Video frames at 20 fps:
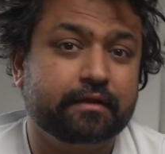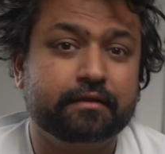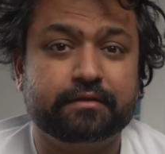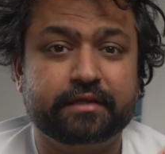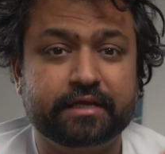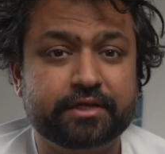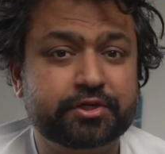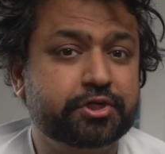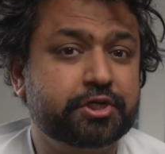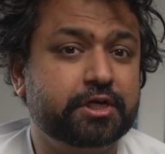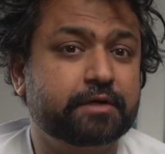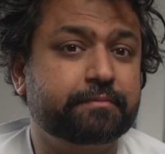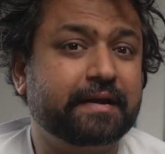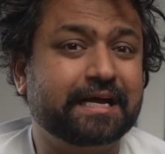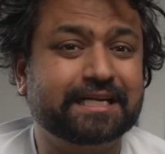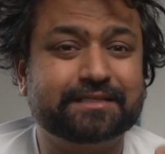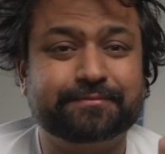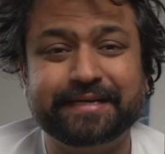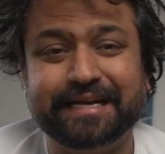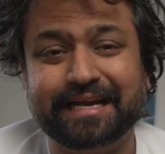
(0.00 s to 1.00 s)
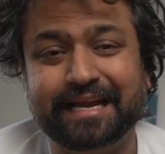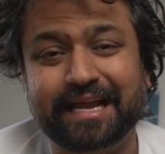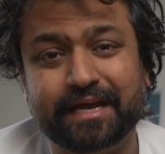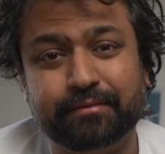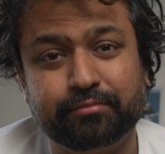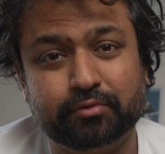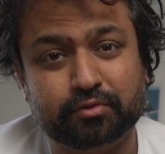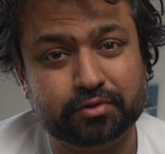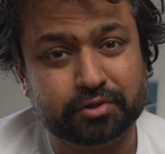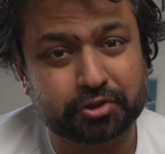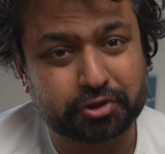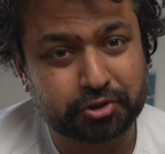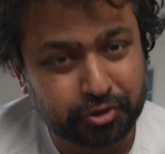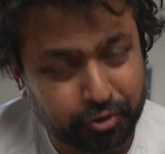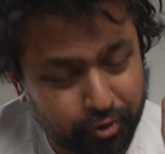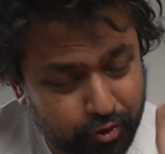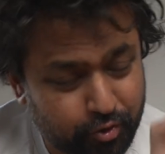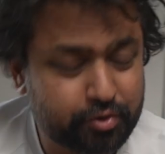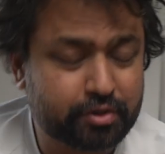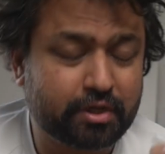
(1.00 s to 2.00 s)
This chip has been labeled
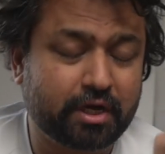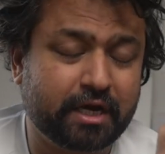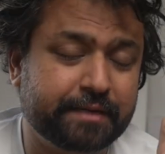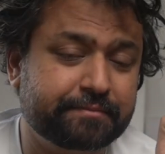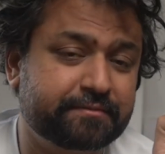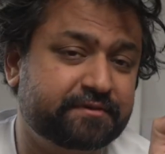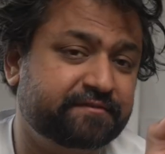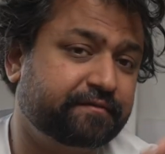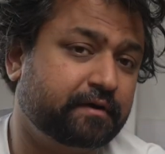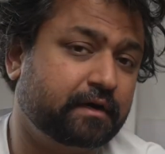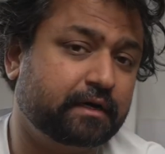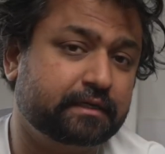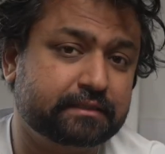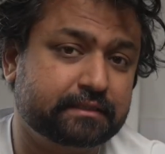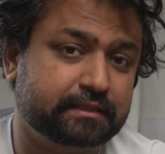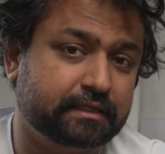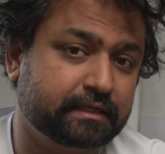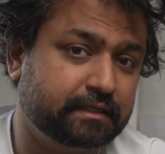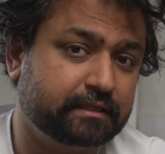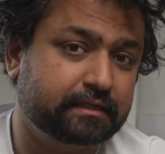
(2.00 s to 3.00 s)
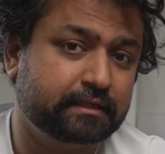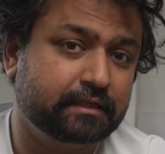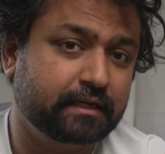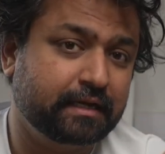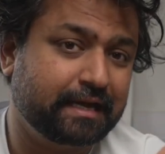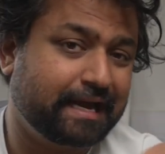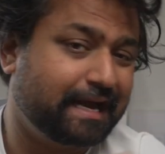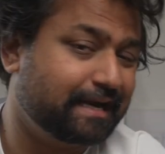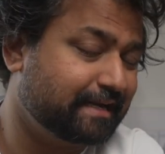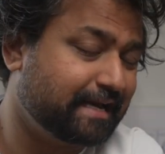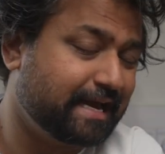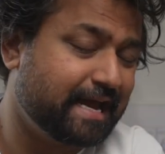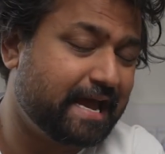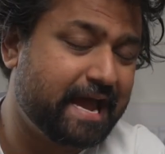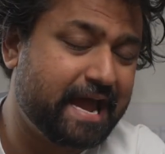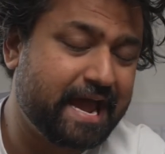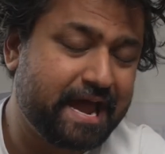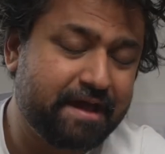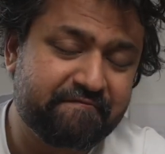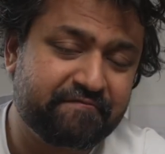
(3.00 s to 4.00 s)
2 times faster at
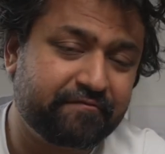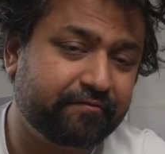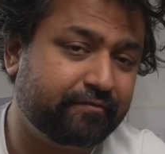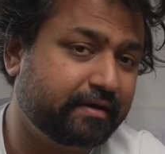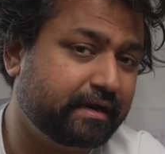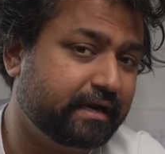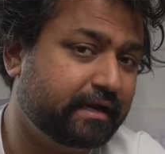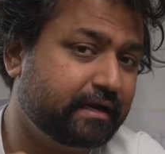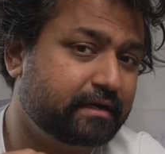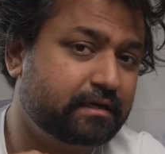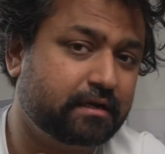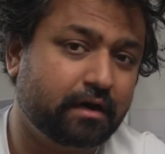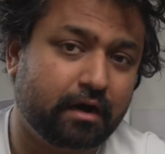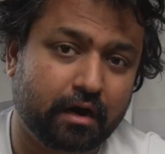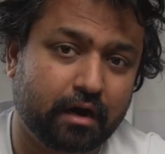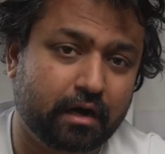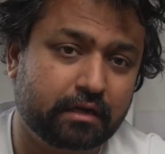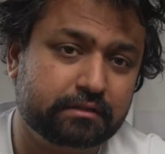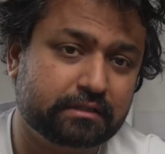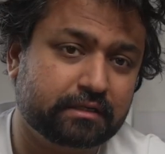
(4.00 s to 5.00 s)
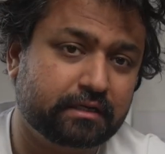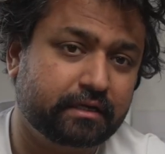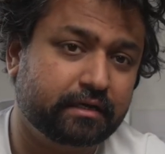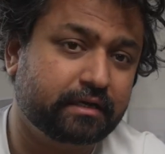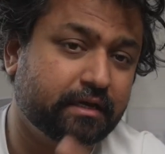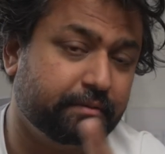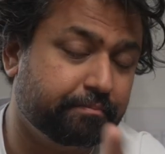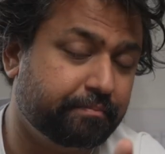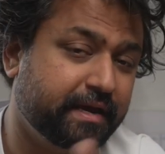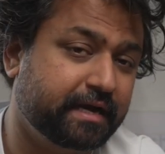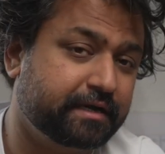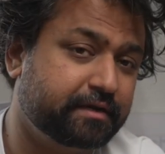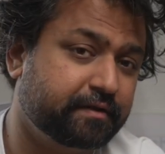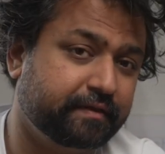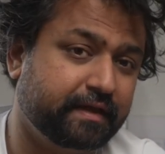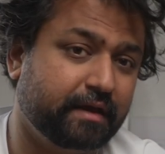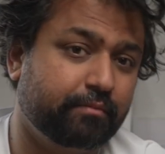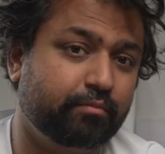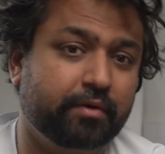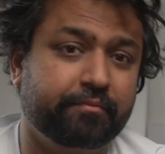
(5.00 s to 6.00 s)
every task compared to
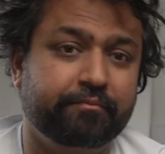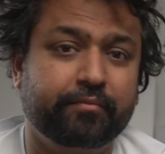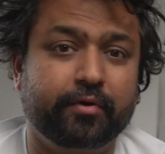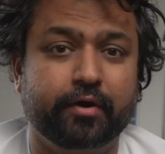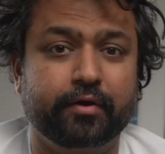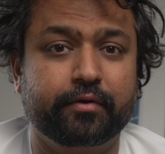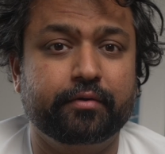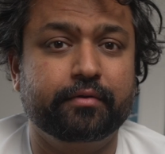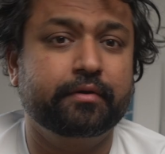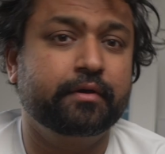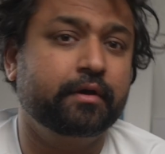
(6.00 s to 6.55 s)
the M1 Pro.